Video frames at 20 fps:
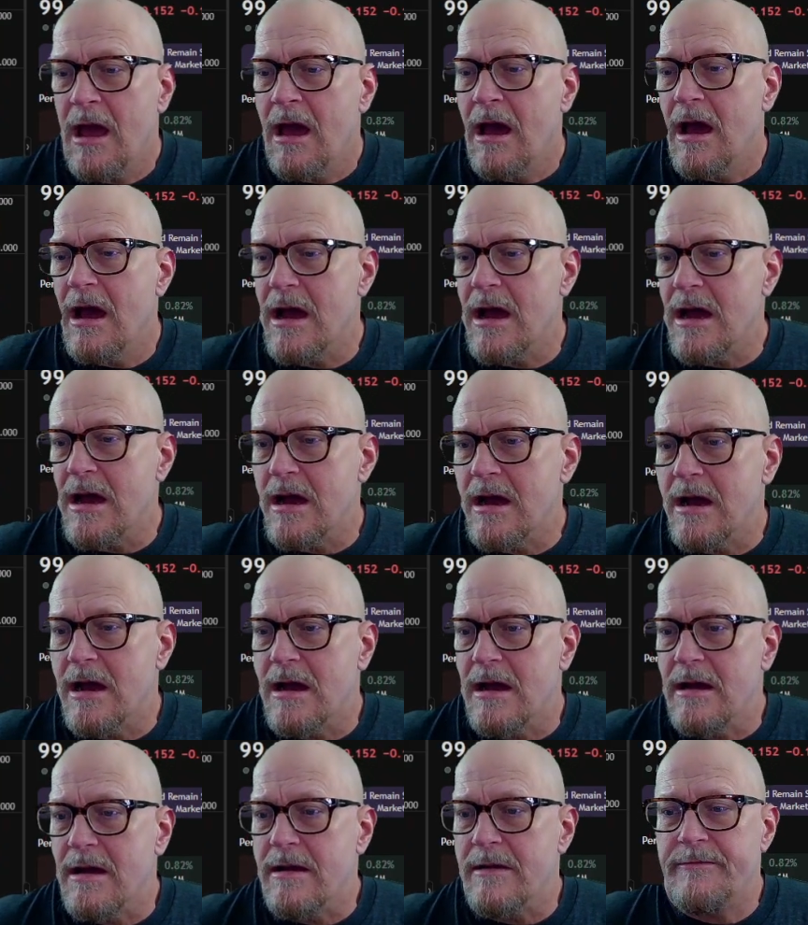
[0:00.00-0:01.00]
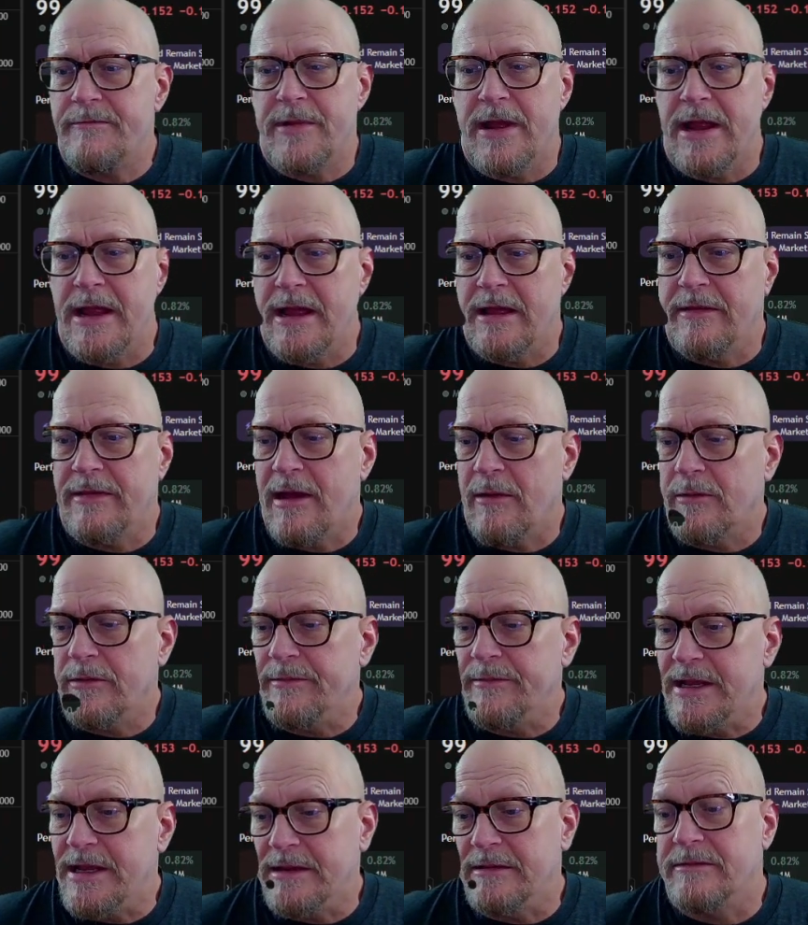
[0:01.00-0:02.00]
and that would
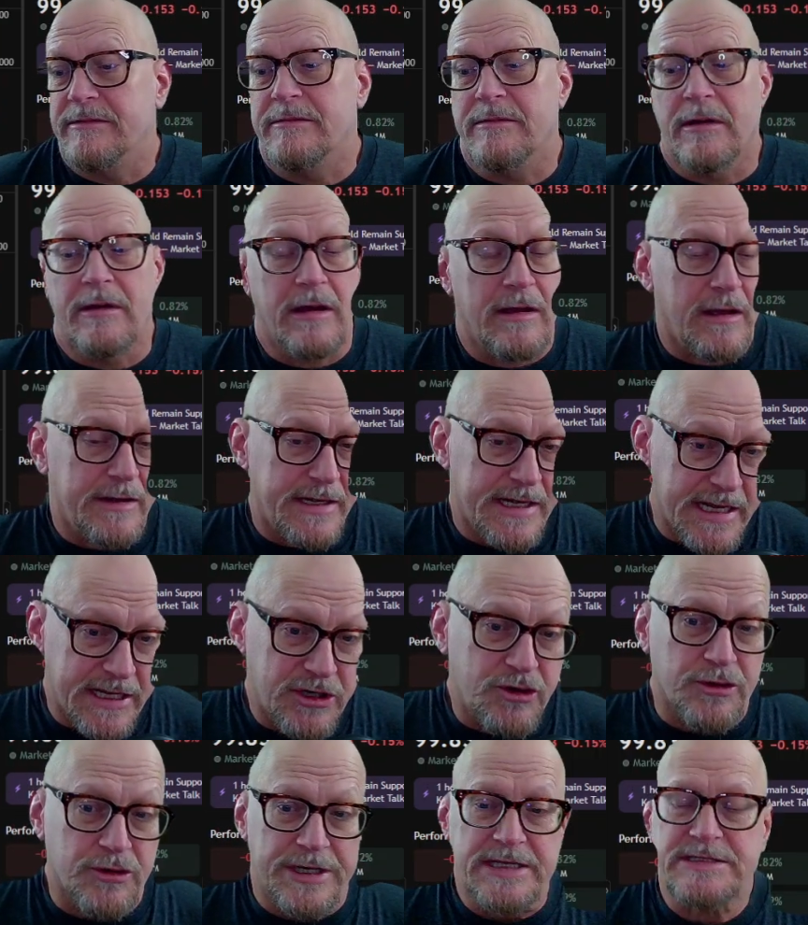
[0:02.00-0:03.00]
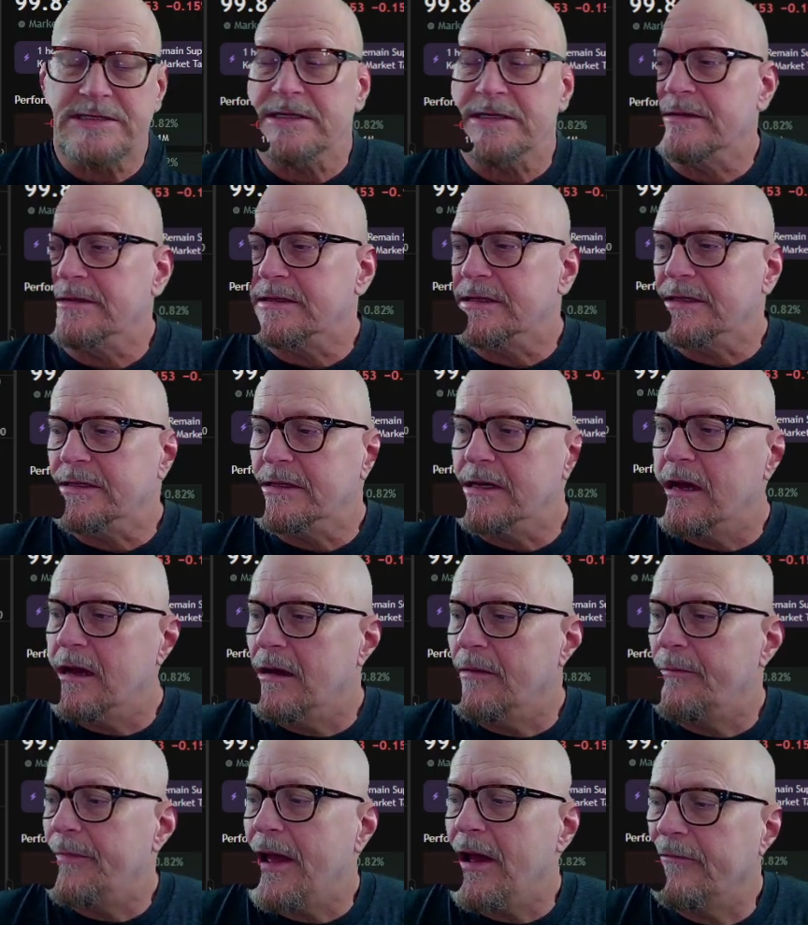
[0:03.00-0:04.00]
mean an increase in the
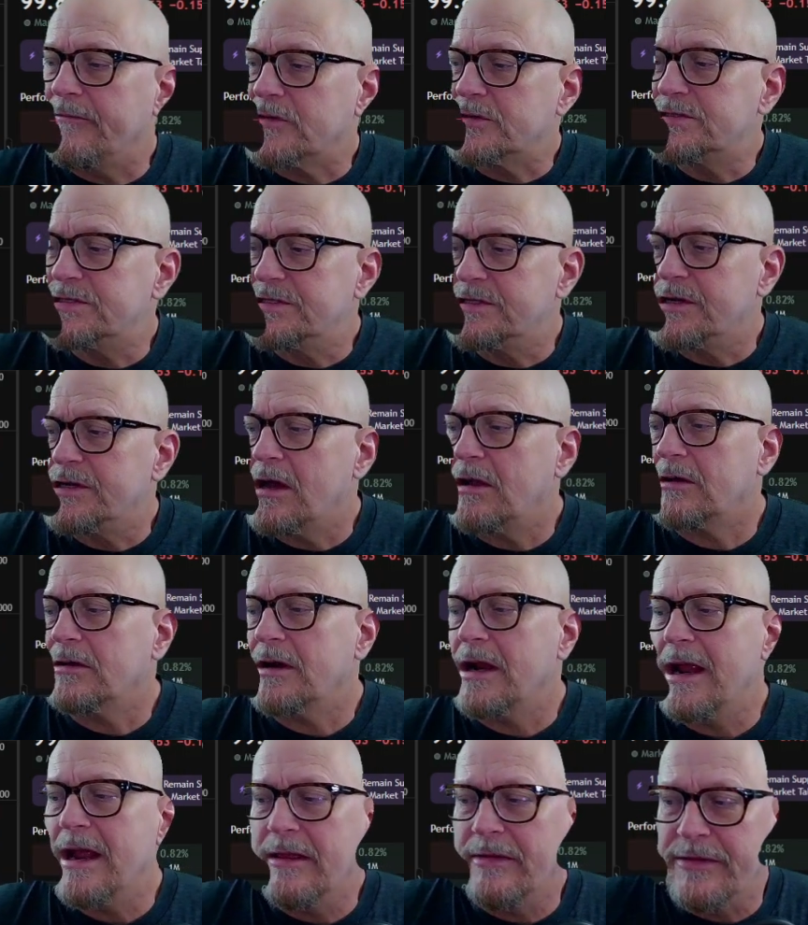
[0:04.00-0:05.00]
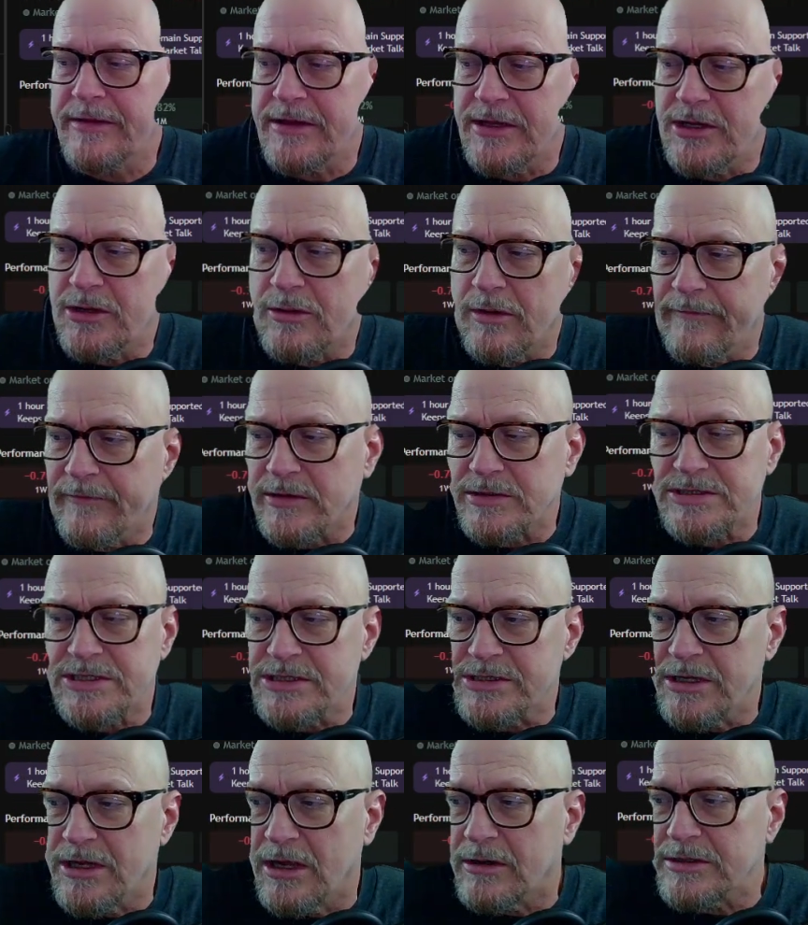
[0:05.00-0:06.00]
pound versus the dollar and the euro versus
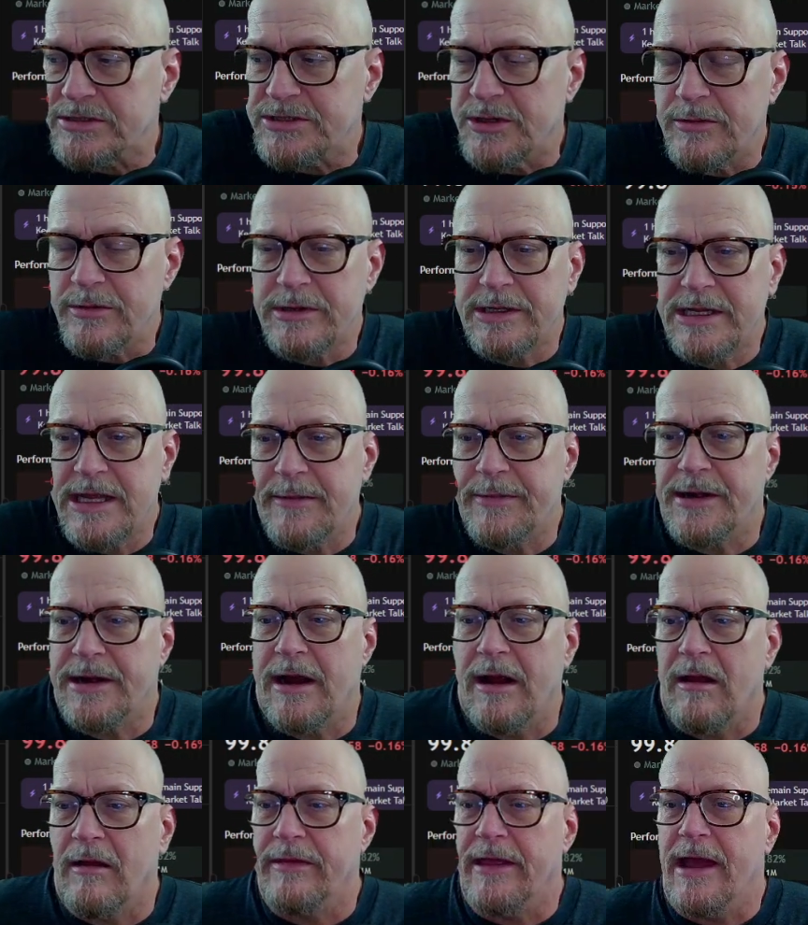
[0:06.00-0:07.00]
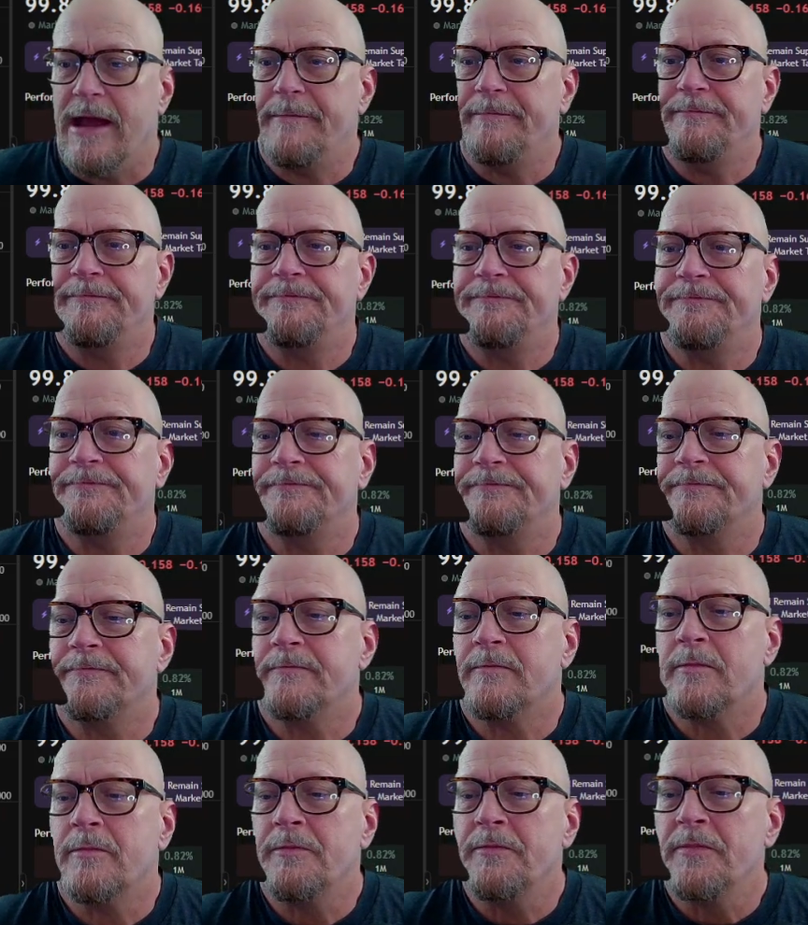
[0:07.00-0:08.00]
the dollar. So we'll keep an eye on that.
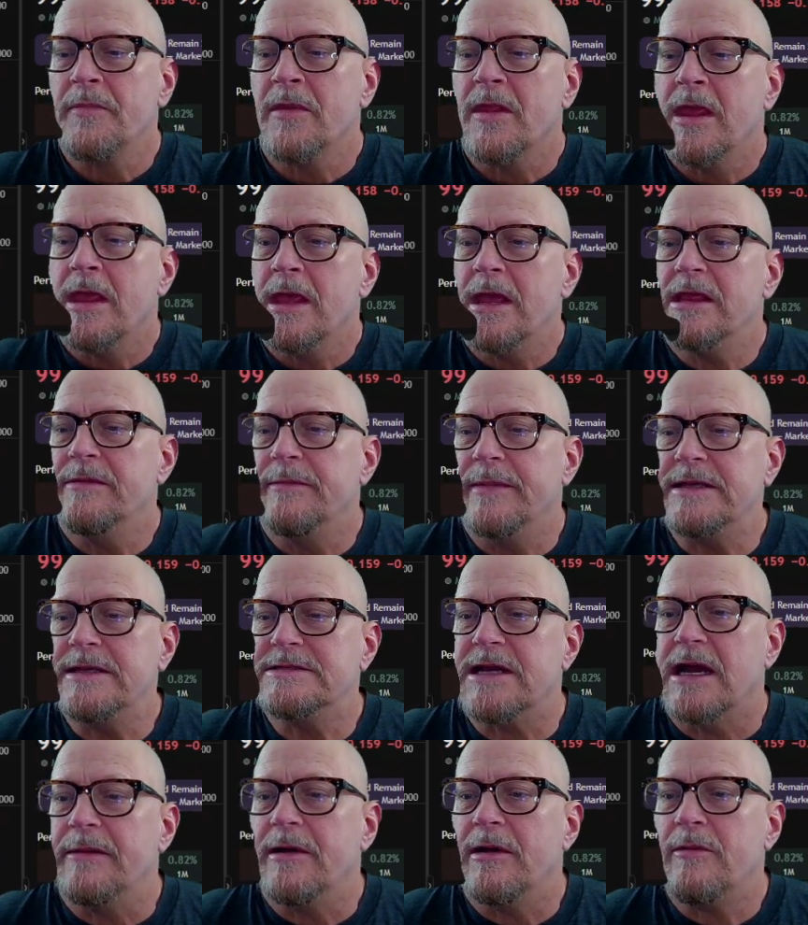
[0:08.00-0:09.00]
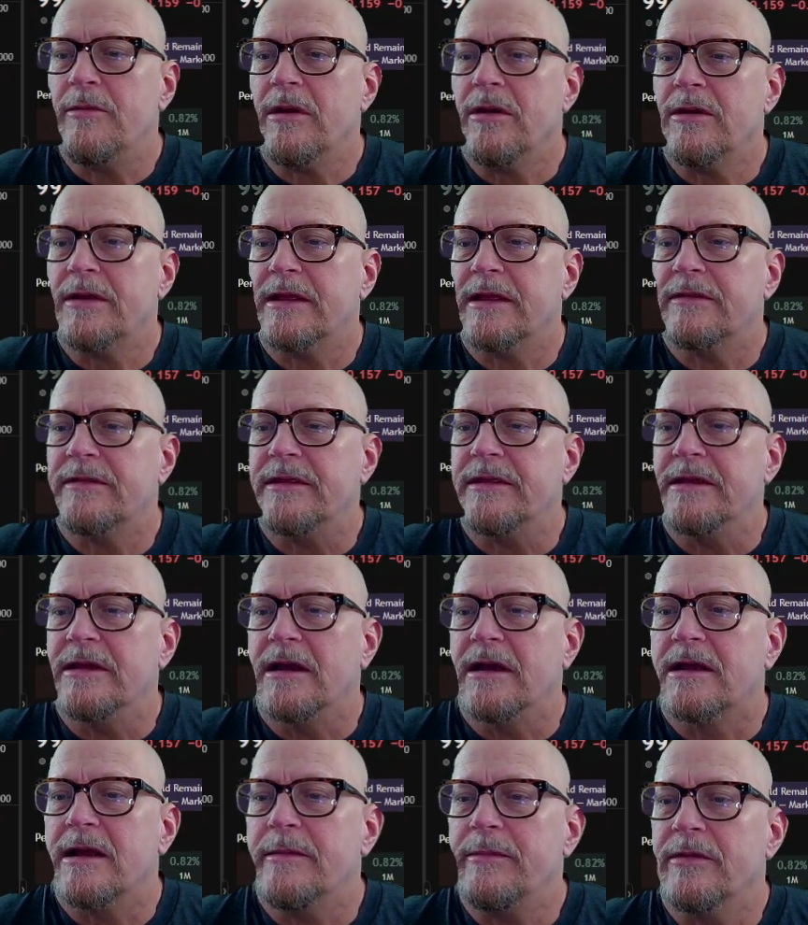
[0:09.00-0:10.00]
In the meantime, I want to look at a
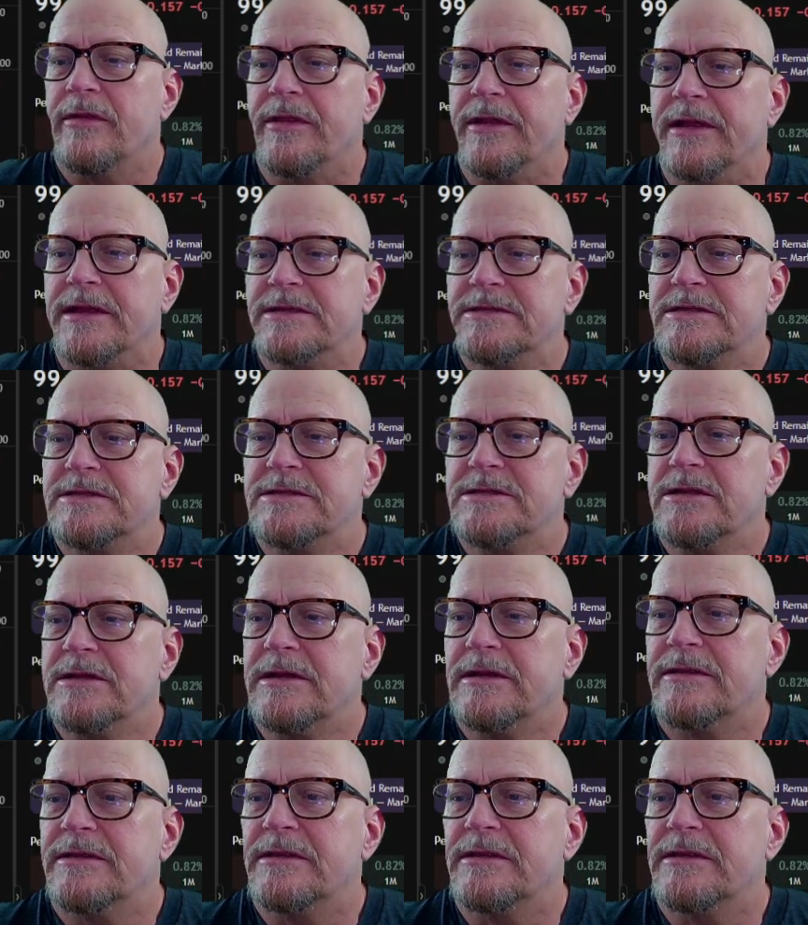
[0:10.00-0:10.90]
couple of things. Let's look at